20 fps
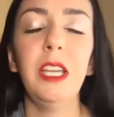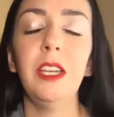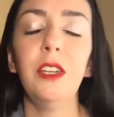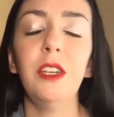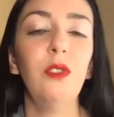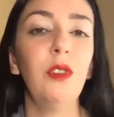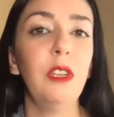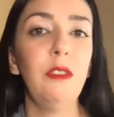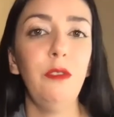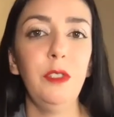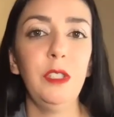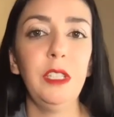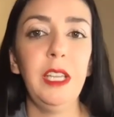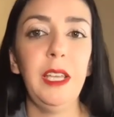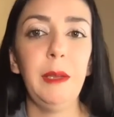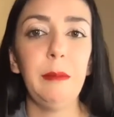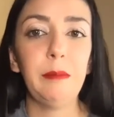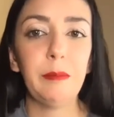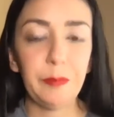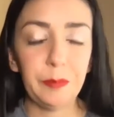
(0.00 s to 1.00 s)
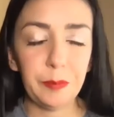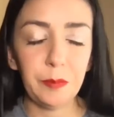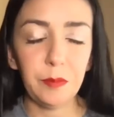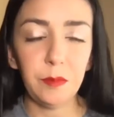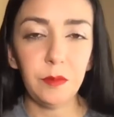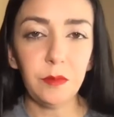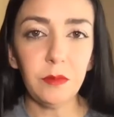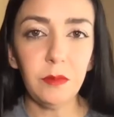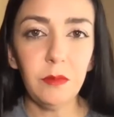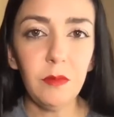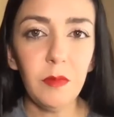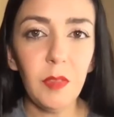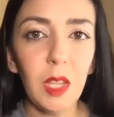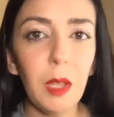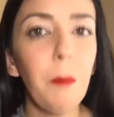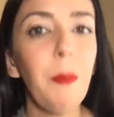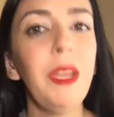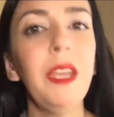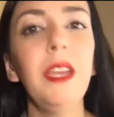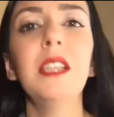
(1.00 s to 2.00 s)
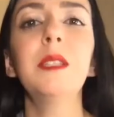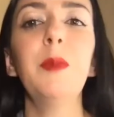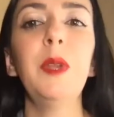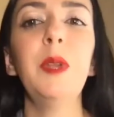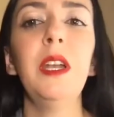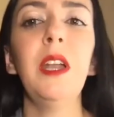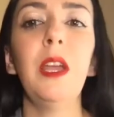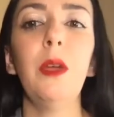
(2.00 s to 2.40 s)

gratefully, my husband and